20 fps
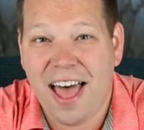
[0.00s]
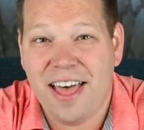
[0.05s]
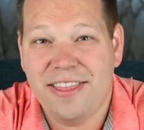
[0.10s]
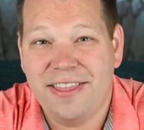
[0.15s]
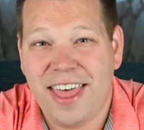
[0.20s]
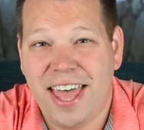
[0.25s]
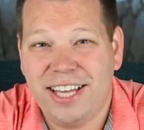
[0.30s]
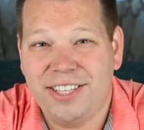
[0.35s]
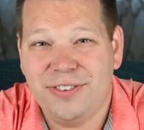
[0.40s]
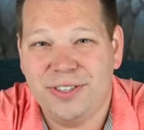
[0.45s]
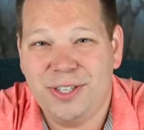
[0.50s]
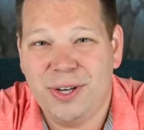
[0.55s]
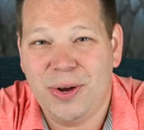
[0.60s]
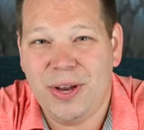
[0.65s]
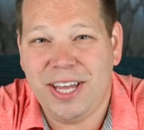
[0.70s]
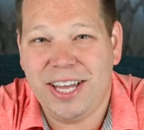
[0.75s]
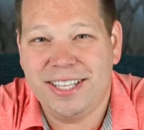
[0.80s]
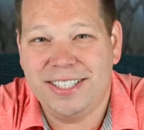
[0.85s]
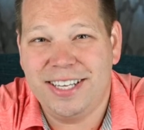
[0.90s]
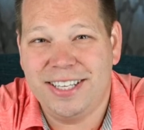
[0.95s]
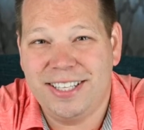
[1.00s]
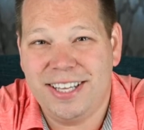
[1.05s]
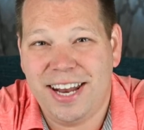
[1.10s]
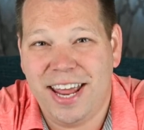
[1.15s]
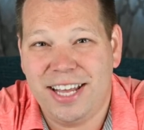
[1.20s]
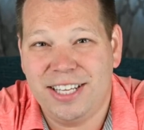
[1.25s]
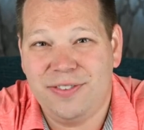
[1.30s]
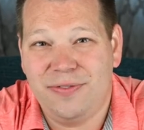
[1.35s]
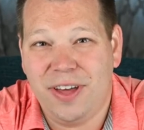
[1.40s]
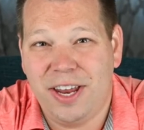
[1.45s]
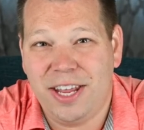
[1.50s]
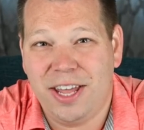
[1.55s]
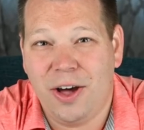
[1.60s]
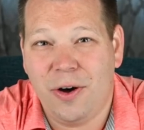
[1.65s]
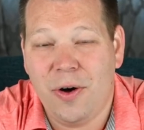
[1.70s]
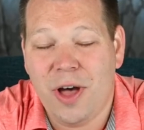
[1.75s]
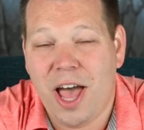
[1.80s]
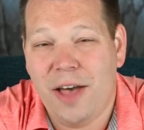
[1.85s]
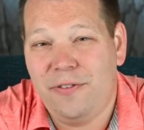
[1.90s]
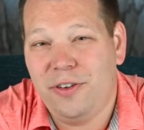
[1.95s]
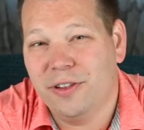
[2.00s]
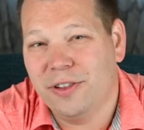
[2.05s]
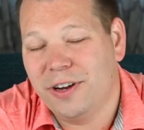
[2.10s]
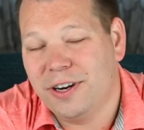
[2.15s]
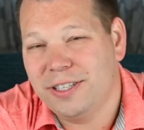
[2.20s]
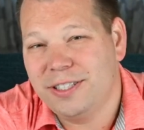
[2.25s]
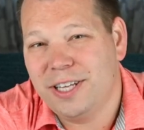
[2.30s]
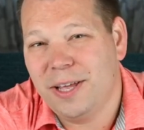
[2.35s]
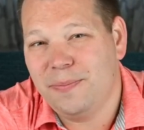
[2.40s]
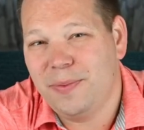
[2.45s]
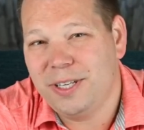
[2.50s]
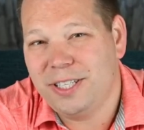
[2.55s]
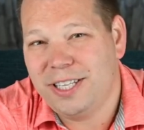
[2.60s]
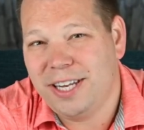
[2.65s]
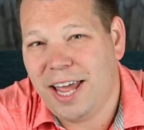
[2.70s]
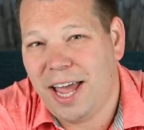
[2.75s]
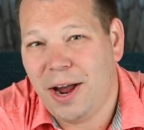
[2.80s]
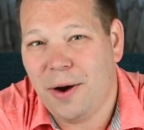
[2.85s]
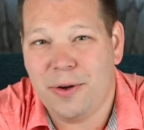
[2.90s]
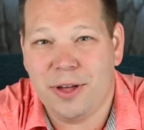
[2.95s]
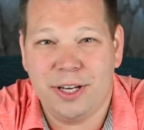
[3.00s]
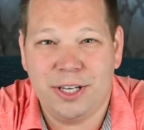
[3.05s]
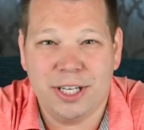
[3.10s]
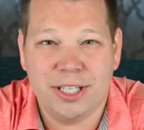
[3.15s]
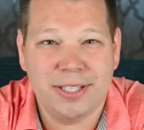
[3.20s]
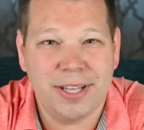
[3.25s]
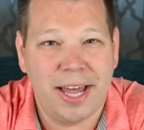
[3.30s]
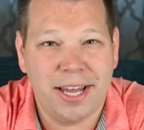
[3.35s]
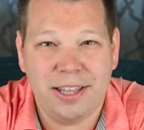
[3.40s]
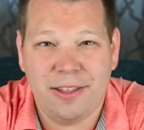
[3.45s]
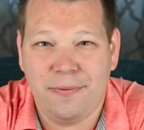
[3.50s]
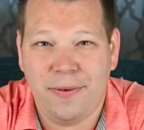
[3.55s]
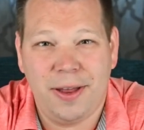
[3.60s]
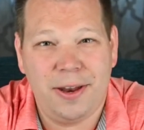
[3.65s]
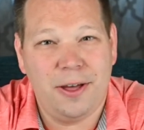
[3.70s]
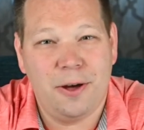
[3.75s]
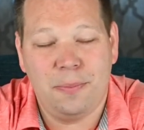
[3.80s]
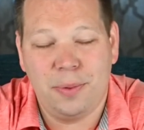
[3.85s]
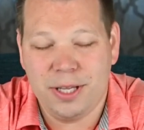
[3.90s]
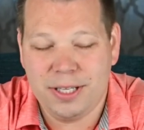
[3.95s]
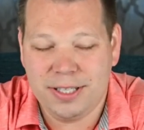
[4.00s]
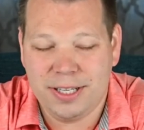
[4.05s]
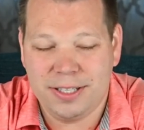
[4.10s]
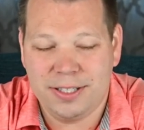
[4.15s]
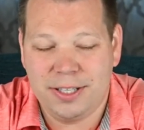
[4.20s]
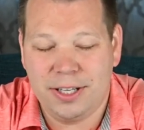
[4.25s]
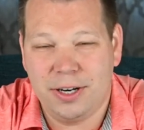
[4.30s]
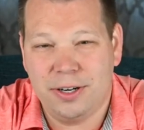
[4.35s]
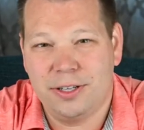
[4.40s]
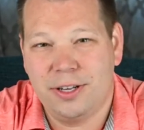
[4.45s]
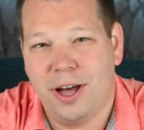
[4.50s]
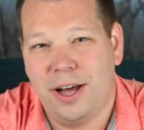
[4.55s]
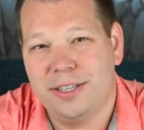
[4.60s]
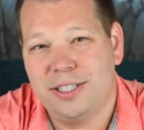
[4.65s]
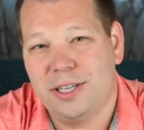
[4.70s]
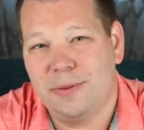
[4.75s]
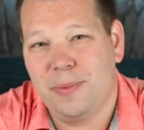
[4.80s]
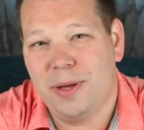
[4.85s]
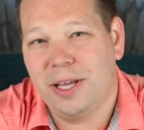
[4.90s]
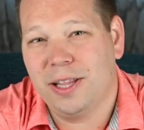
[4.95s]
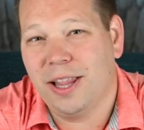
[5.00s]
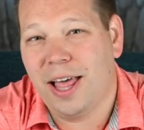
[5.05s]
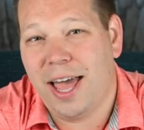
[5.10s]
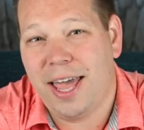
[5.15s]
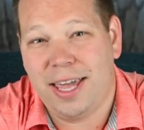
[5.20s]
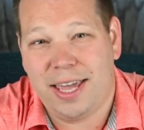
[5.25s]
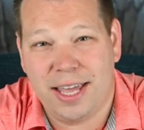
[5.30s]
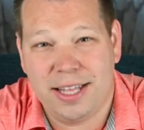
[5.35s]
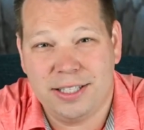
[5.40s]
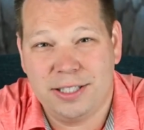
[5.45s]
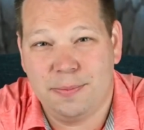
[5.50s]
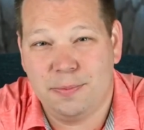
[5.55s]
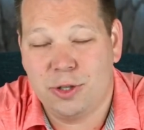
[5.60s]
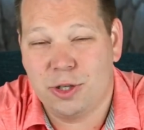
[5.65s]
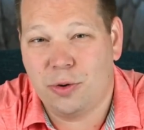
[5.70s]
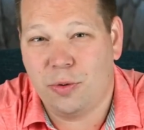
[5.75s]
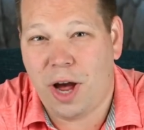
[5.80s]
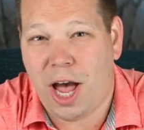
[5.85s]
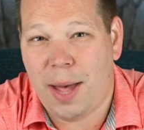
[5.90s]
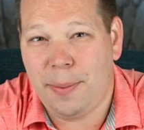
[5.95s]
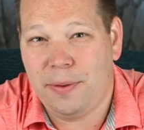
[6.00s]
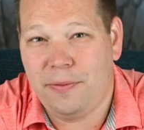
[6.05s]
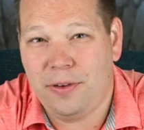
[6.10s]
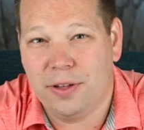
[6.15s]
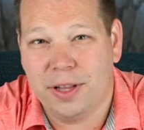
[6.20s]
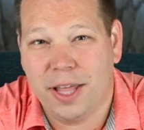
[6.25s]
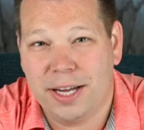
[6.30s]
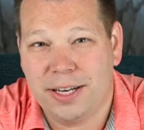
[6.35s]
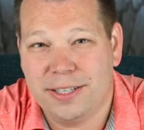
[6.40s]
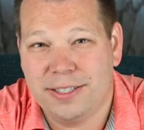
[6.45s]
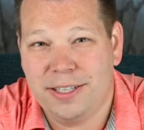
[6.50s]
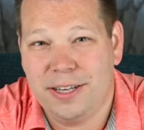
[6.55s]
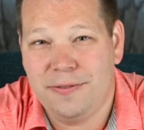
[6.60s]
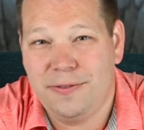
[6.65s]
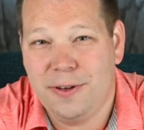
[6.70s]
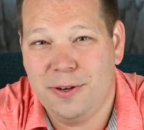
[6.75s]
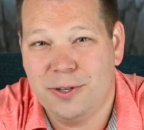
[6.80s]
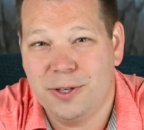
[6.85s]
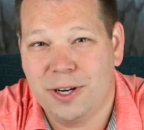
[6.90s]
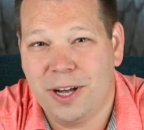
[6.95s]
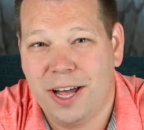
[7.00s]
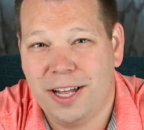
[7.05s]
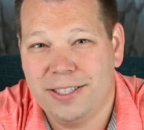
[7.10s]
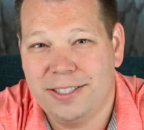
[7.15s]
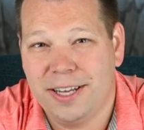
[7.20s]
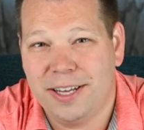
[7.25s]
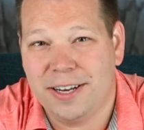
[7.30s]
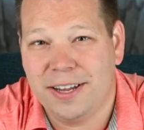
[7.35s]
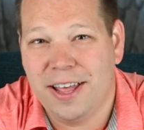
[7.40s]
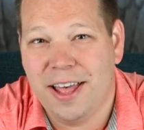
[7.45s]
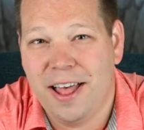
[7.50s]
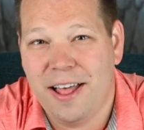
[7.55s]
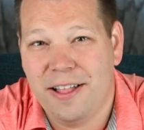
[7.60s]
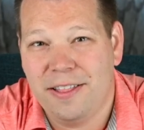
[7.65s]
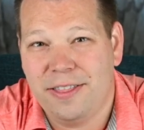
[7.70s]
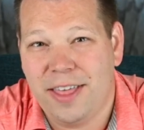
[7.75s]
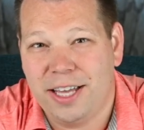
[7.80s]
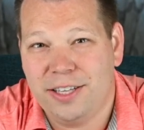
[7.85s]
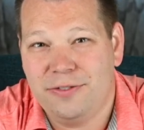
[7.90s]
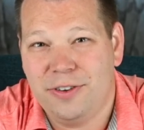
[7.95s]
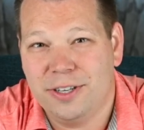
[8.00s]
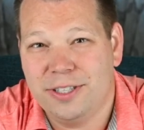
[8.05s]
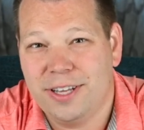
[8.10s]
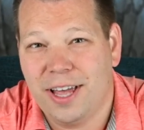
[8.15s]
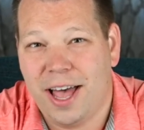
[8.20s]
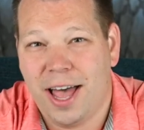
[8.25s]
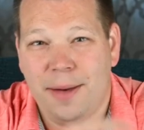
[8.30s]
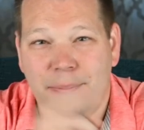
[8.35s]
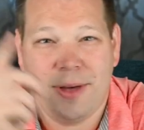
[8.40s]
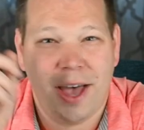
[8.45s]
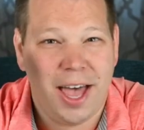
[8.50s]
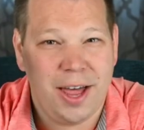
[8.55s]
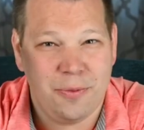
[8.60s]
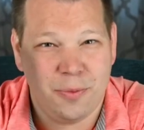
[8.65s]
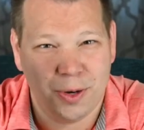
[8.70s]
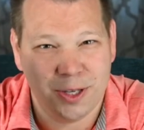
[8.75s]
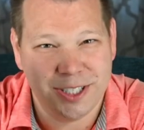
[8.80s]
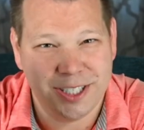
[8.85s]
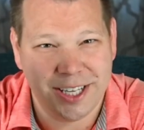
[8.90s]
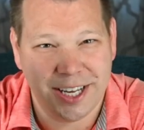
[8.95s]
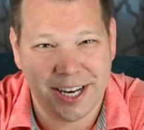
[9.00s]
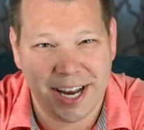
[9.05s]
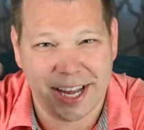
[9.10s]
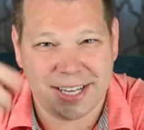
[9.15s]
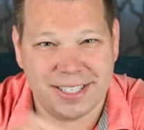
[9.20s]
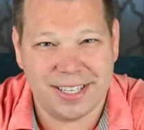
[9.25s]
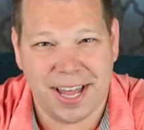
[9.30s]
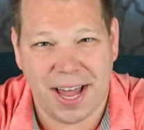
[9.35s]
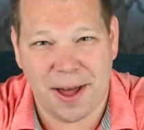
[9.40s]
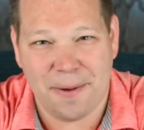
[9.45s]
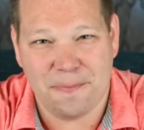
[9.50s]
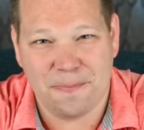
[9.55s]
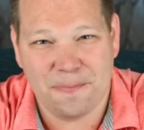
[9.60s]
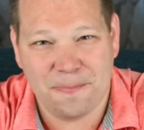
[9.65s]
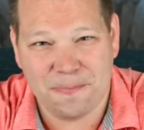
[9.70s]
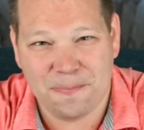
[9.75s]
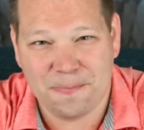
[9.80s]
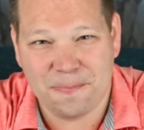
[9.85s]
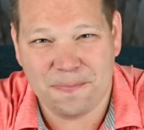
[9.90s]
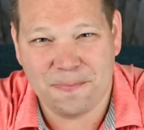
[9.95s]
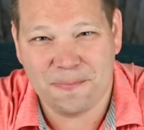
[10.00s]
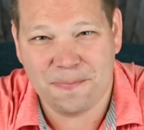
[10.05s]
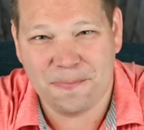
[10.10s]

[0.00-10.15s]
Thanks for tuning into today's video. If you learned something today or you just liked the video, please consider tossing me a like and subscribe if you'd like to see future content. Thanks for your time, and we'll see you next time.